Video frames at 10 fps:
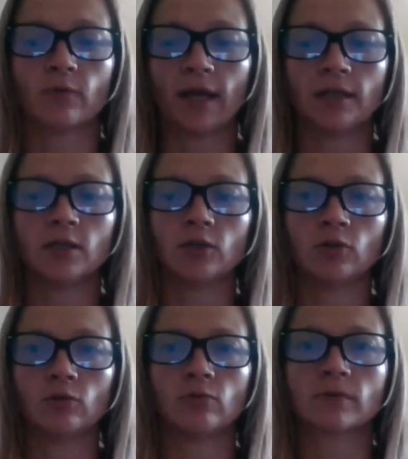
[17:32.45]
When
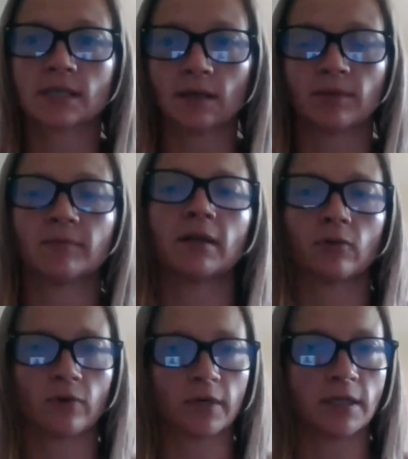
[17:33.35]
you supplement
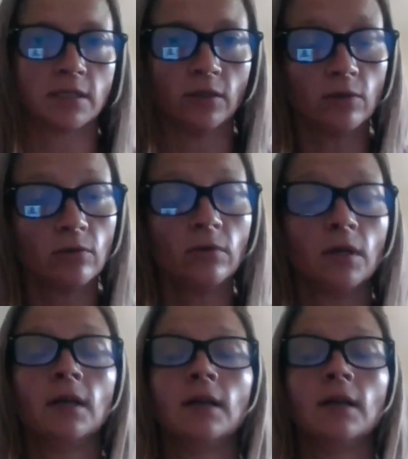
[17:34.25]
according to you,